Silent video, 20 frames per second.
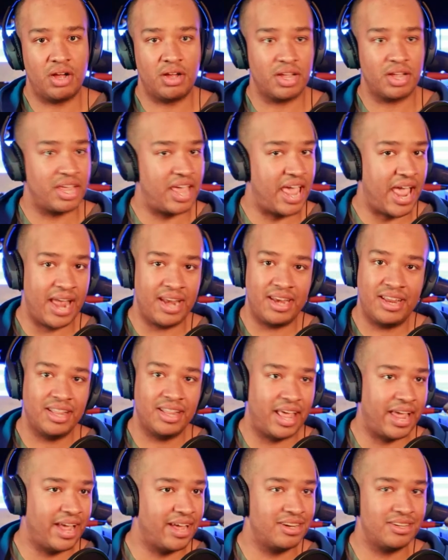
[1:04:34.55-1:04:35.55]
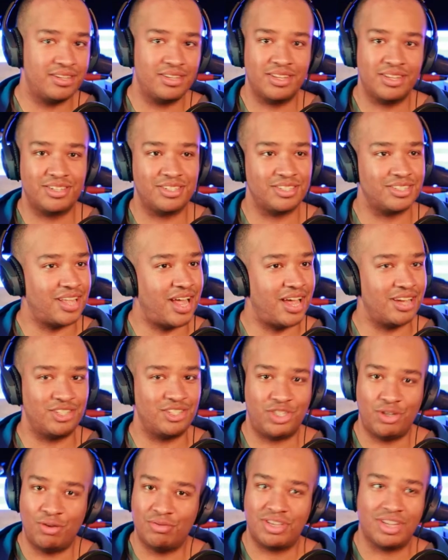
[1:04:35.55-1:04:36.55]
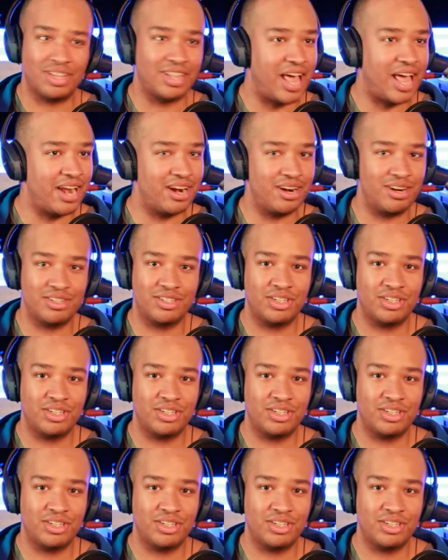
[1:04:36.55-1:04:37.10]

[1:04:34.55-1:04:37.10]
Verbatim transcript: candy land this is not shoots and ladders